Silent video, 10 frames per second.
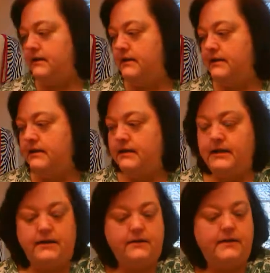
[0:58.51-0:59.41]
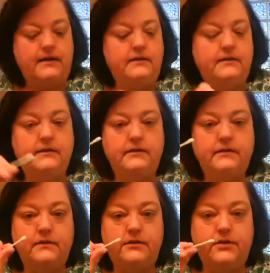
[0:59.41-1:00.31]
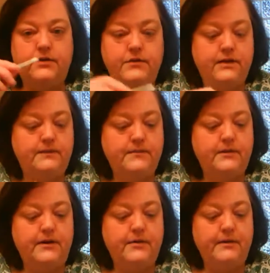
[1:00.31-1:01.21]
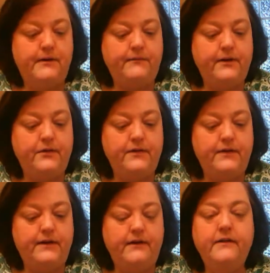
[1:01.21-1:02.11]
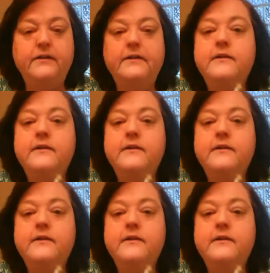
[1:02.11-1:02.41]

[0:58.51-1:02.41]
And I use a little Q-tip so I don't get my fingers in there.